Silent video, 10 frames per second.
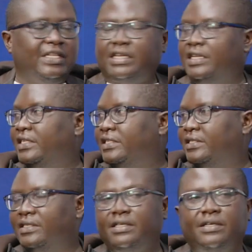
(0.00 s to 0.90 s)
The
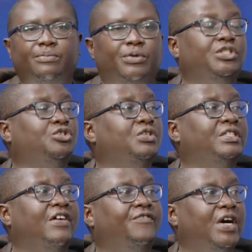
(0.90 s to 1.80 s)
rest
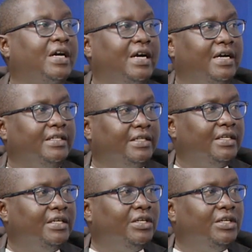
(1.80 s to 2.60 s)
positions are vacant,